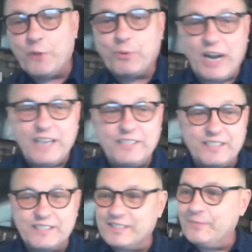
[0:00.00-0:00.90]
our
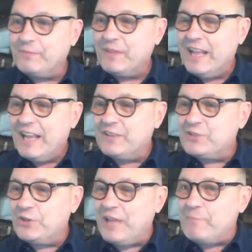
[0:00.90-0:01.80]
prices. And
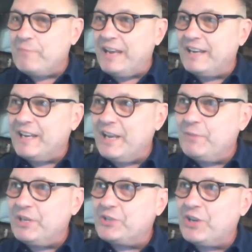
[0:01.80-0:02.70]
so that made an
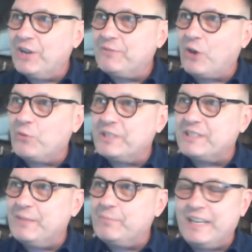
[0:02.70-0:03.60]
image of our
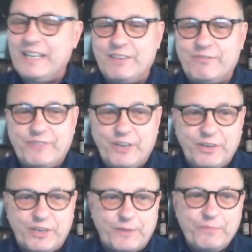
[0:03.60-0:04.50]
whiskey being
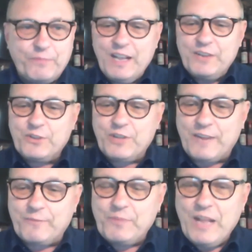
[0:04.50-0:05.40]
inferior to
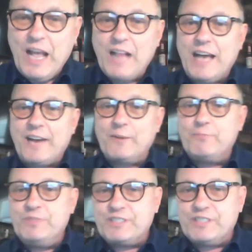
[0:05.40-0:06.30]
a lot of
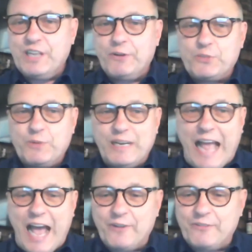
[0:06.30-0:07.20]
distilleries went
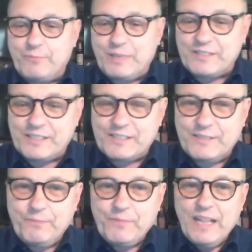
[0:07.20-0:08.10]
out of business.